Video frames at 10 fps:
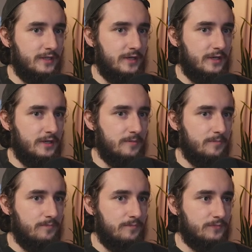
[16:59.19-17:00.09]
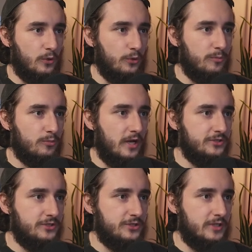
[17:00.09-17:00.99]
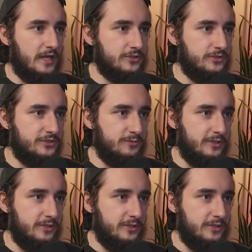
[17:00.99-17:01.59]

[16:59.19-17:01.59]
or the project should actually just